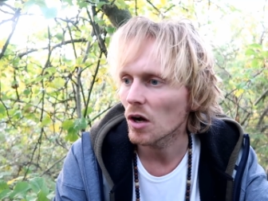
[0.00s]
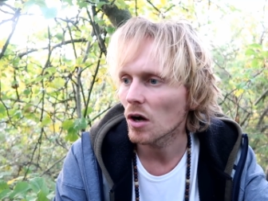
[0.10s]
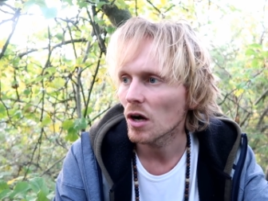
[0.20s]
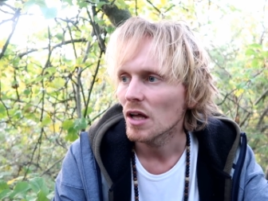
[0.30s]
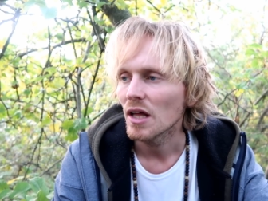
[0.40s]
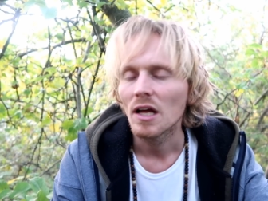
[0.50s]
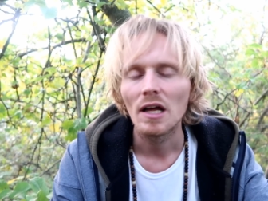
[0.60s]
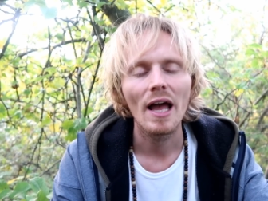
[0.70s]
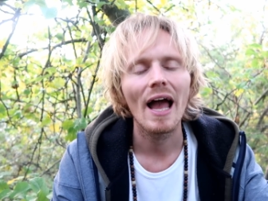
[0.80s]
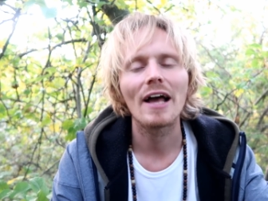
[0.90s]
Or
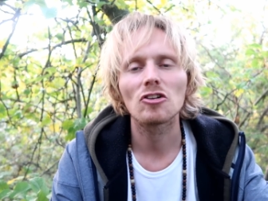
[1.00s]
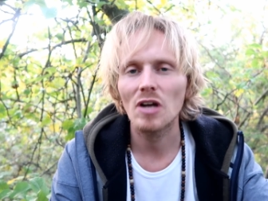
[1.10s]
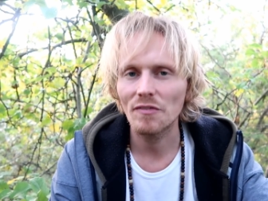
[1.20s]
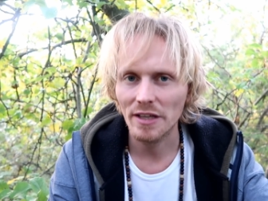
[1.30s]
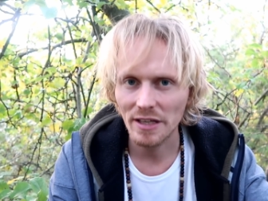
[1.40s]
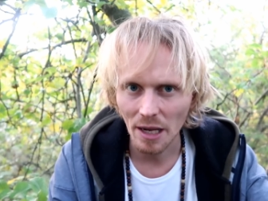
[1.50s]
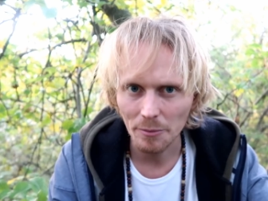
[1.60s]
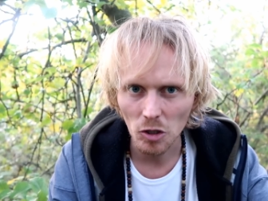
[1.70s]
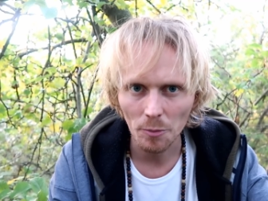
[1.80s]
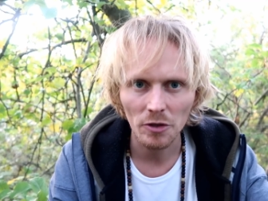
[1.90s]
traveling can
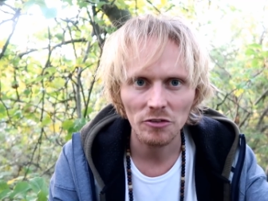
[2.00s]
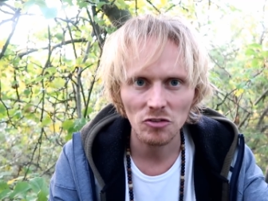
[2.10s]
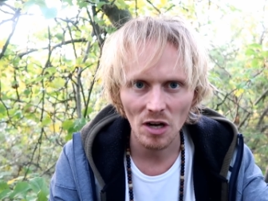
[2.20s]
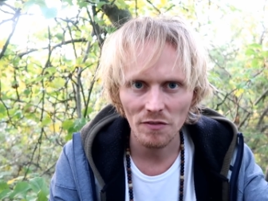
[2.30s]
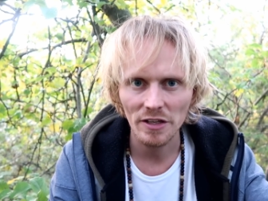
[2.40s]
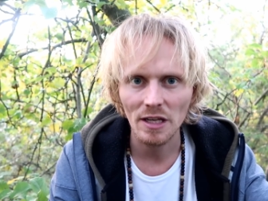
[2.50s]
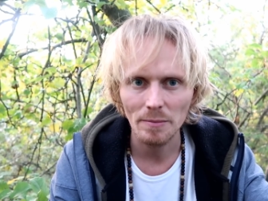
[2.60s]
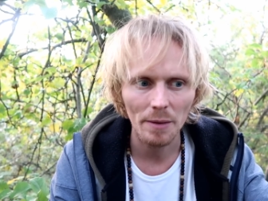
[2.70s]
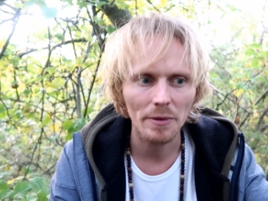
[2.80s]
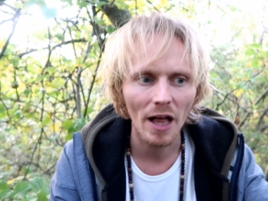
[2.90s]
be good because traveling can
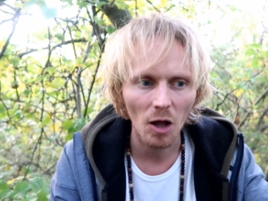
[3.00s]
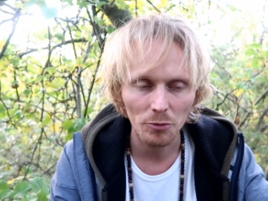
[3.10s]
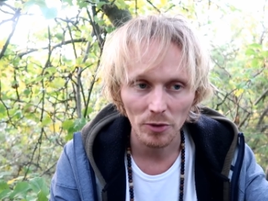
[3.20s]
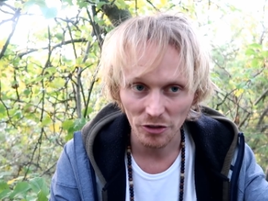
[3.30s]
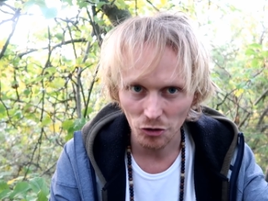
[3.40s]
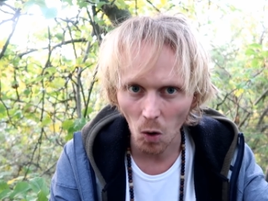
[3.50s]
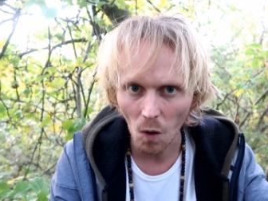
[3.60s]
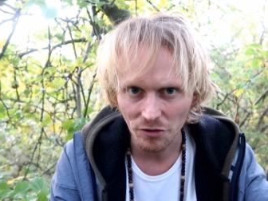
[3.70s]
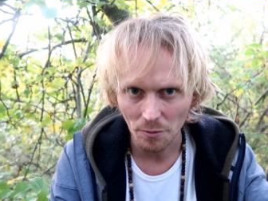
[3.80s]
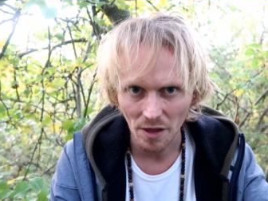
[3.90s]
maybe help you let go
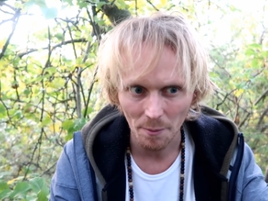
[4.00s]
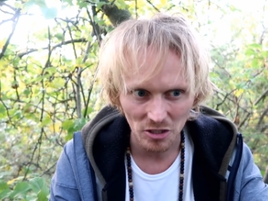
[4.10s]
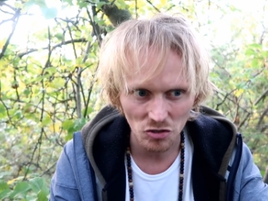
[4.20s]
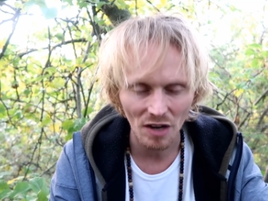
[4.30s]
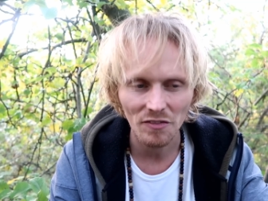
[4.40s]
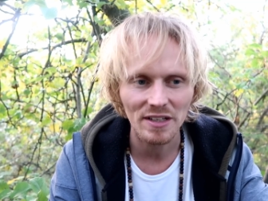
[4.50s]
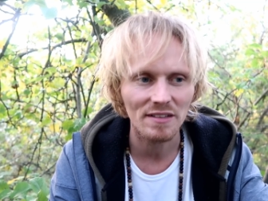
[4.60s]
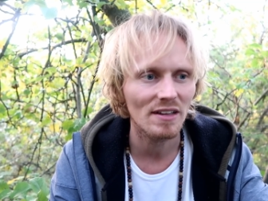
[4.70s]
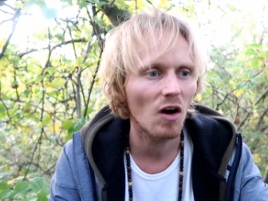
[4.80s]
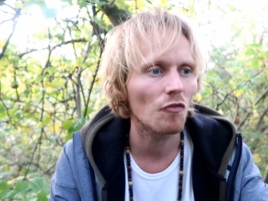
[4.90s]
of something. But traveling
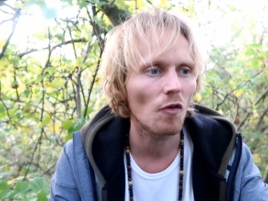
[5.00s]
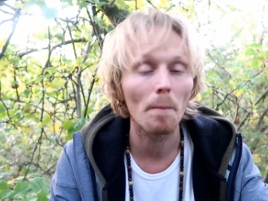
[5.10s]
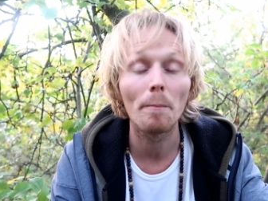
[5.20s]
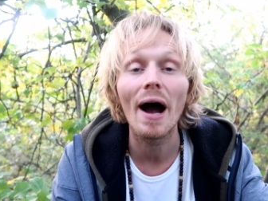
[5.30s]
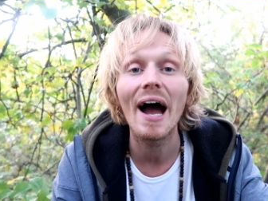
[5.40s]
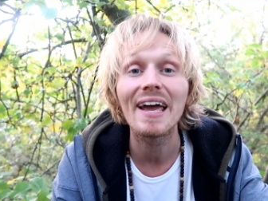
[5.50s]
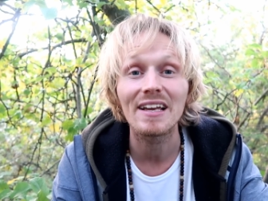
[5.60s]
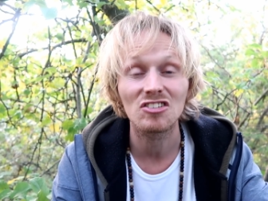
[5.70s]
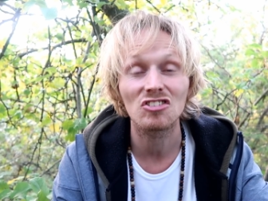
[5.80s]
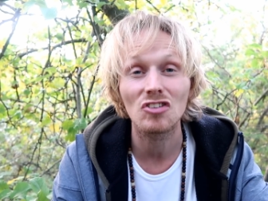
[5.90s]
itself, or
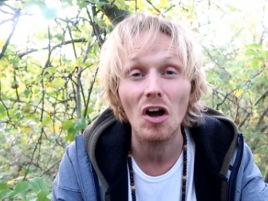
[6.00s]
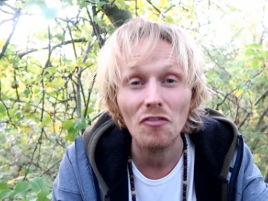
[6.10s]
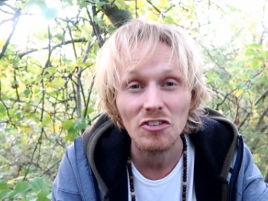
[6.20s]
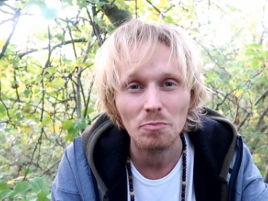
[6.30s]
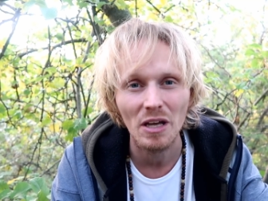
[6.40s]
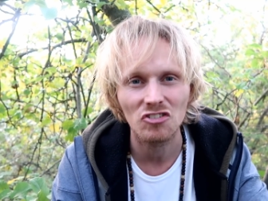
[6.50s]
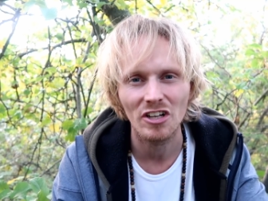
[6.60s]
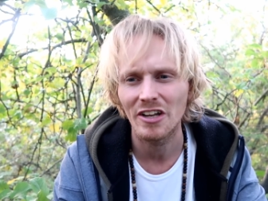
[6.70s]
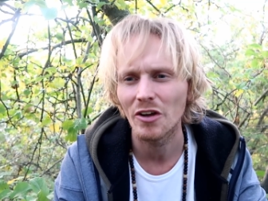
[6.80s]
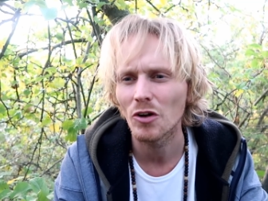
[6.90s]
buying stuff
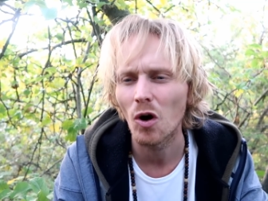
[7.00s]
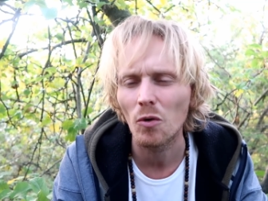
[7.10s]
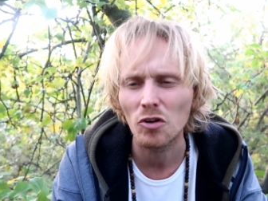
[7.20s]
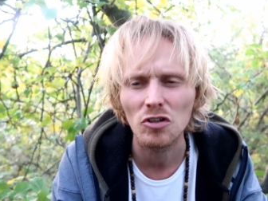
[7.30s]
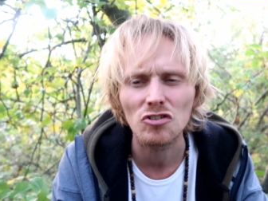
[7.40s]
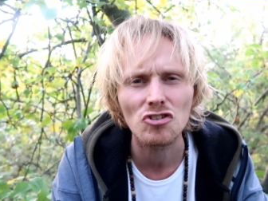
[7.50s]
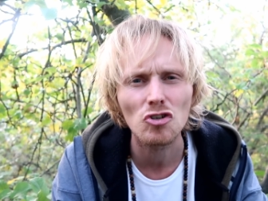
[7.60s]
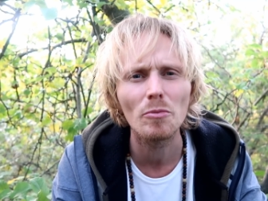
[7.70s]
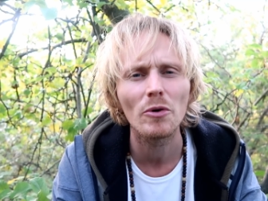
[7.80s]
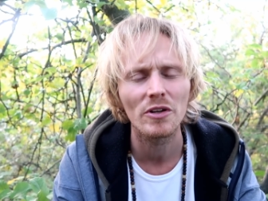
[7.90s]
especially, you know,
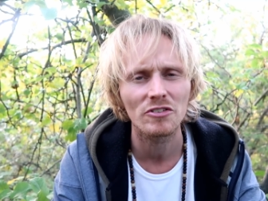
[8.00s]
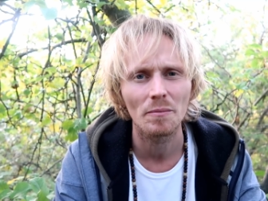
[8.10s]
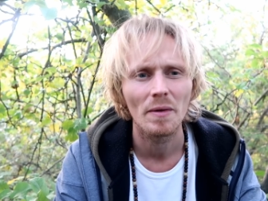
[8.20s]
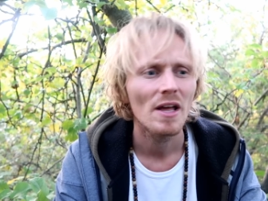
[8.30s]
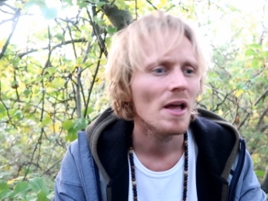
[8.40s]
consumerism,